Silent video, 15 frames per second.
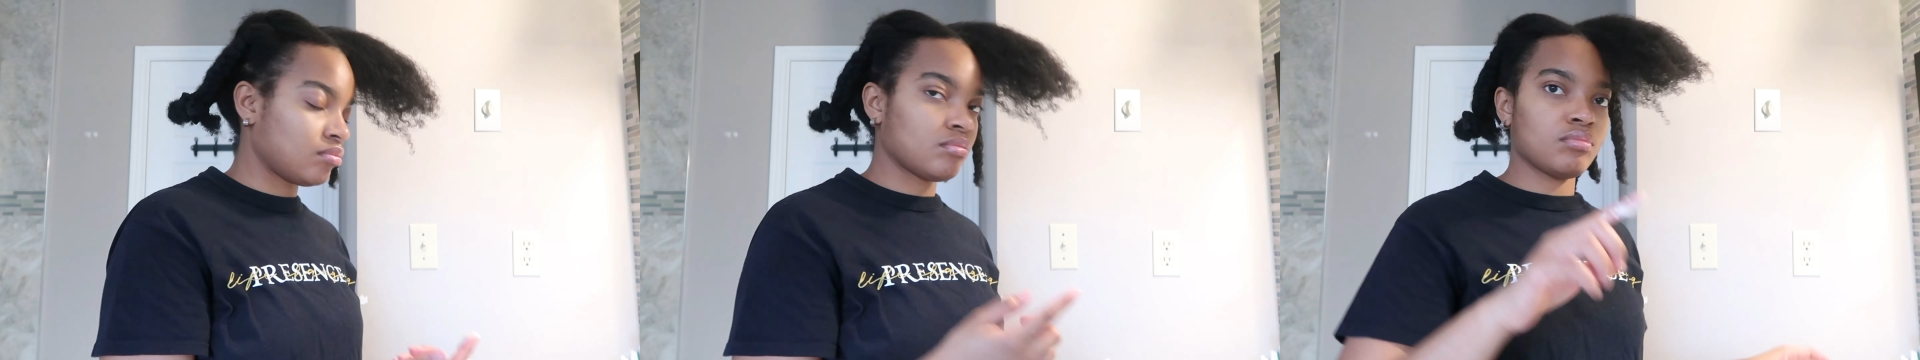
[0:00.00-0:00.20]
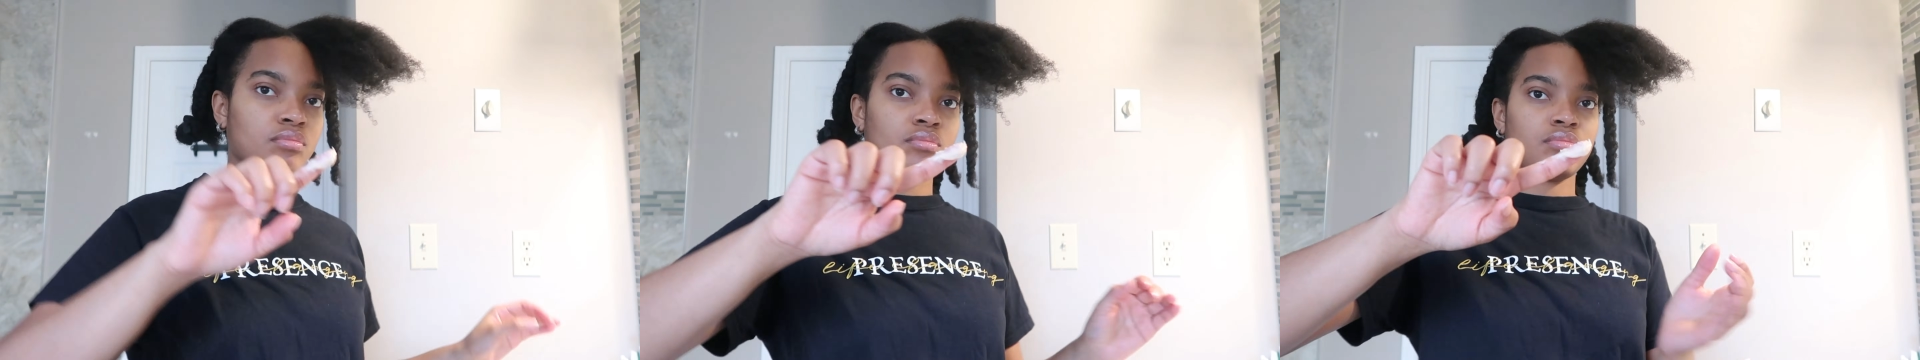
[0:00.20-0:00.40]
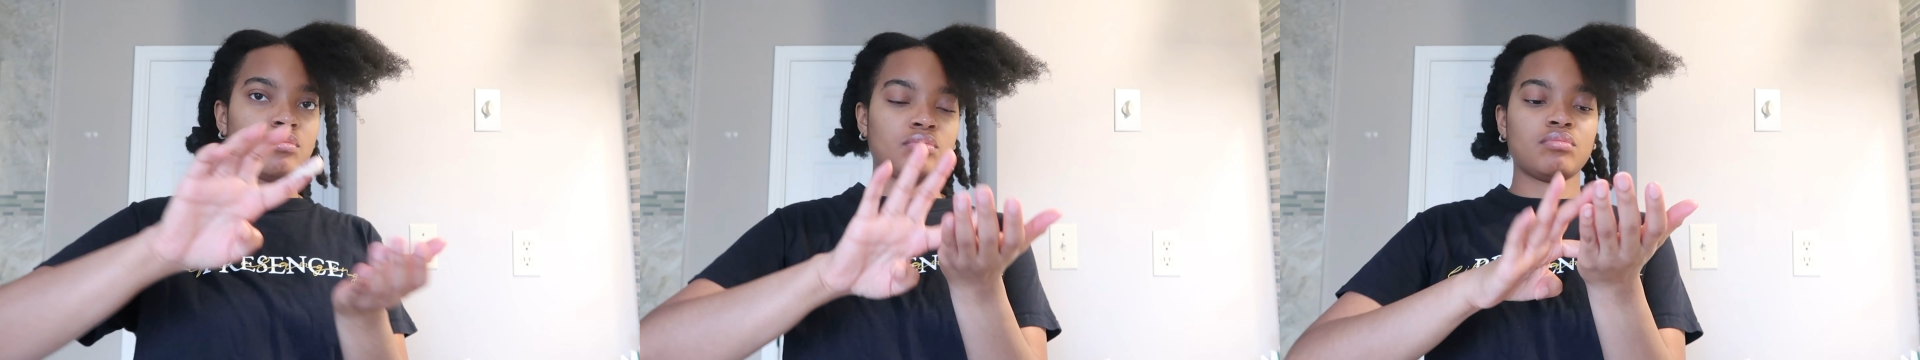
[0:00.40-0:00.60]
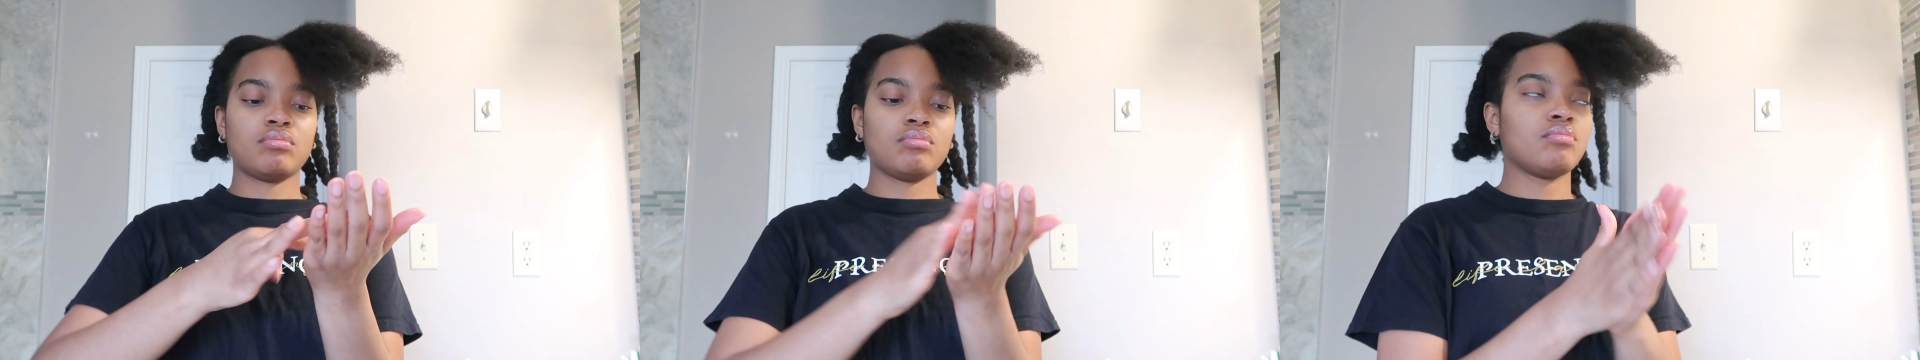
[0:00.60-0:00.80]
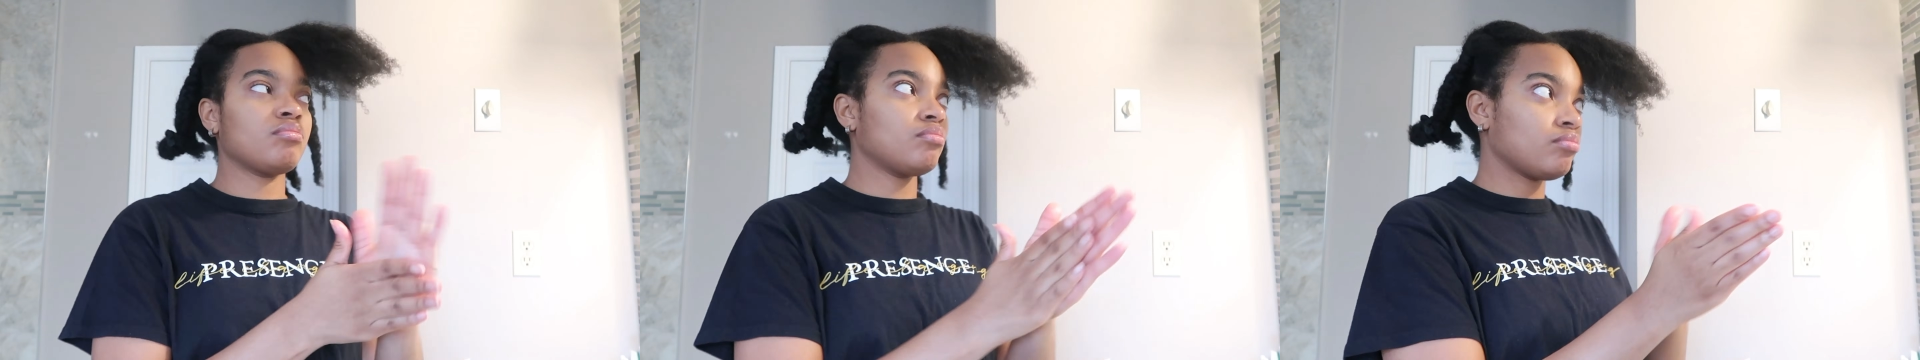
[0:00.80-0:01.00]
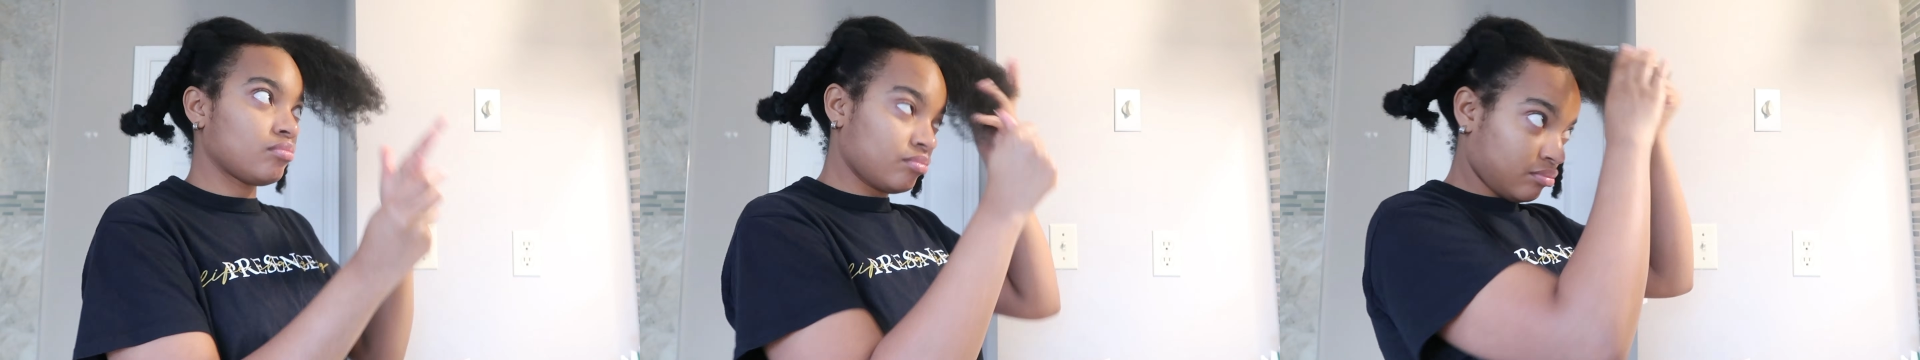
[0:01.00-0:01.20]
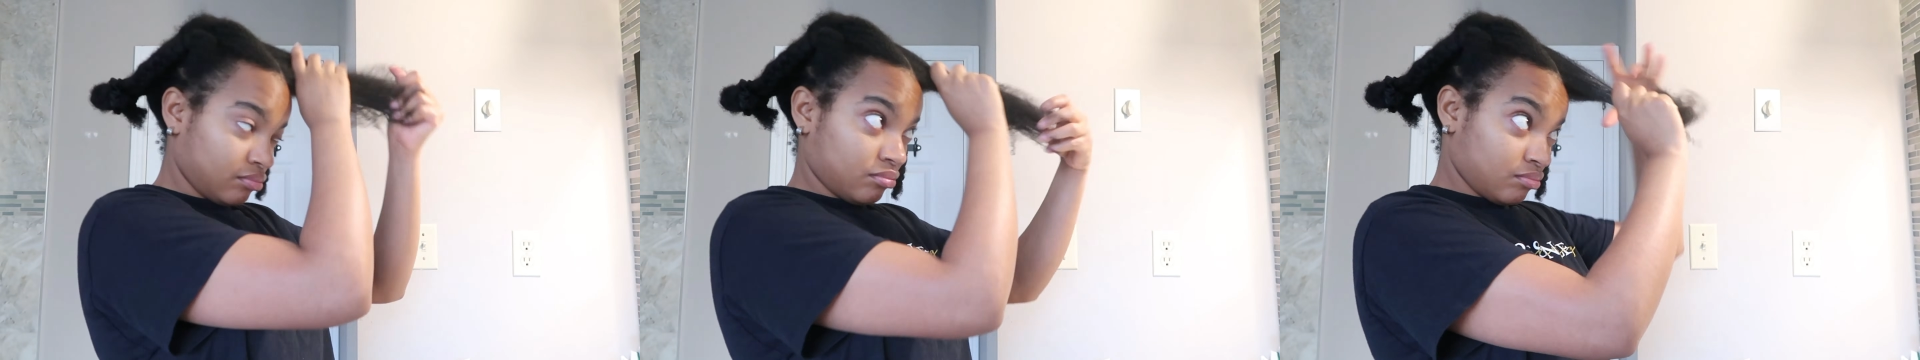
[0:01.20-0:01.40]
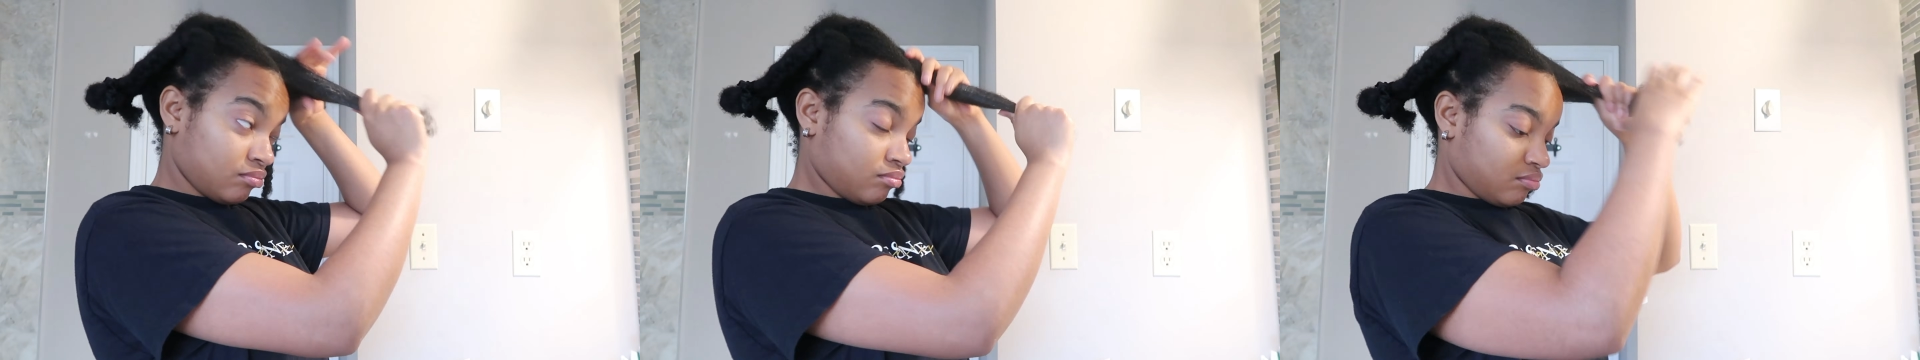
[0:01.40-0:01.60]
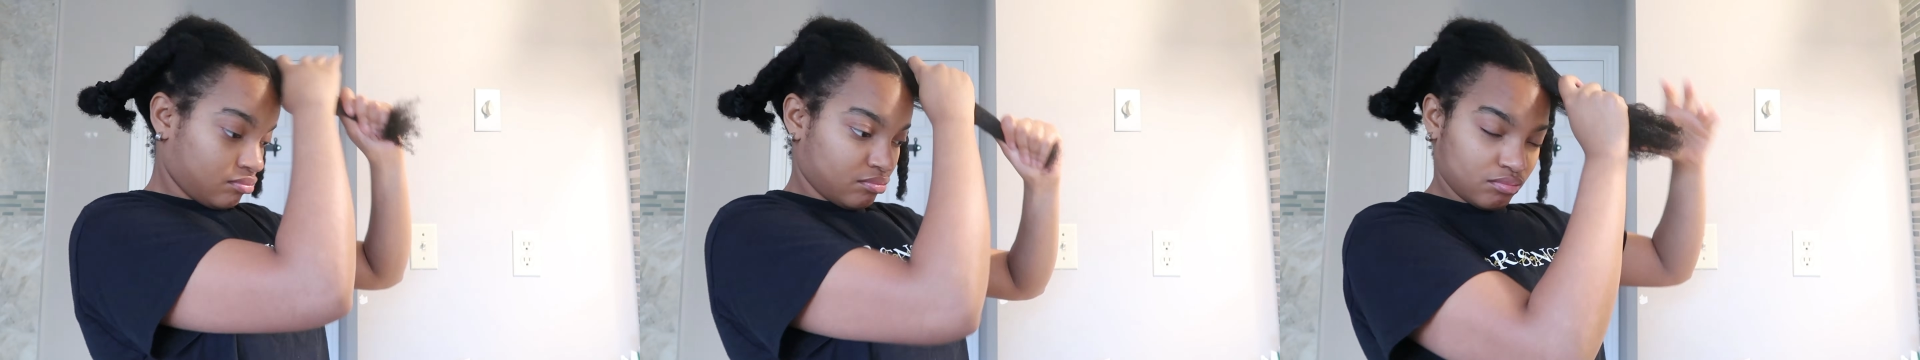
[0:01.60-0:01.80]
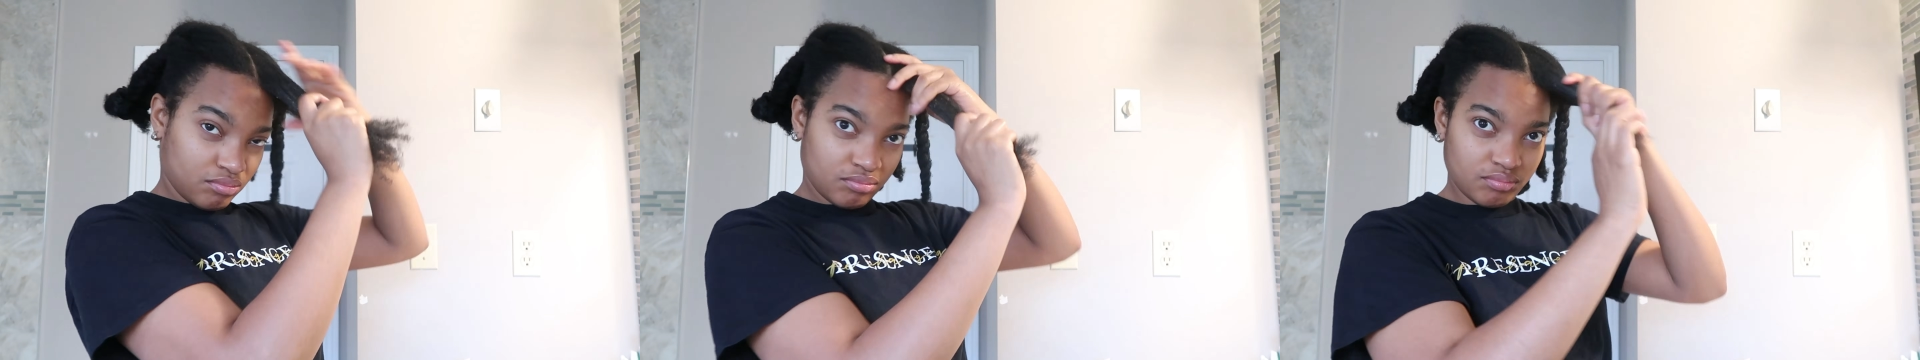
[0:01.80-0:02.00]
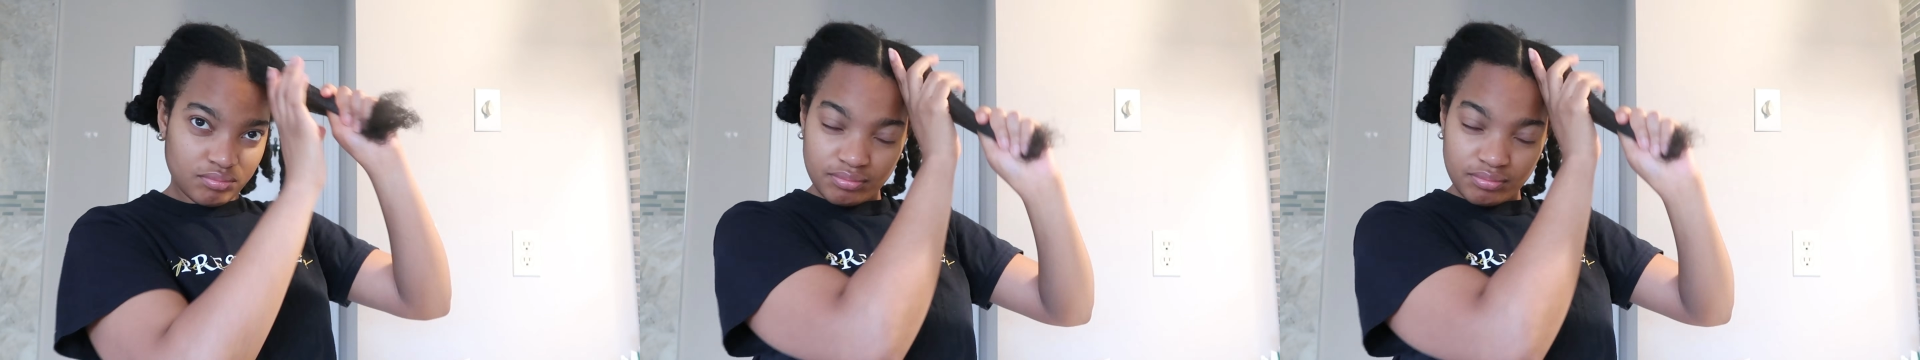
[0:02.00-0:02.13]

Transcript: that much. And I know a lot of people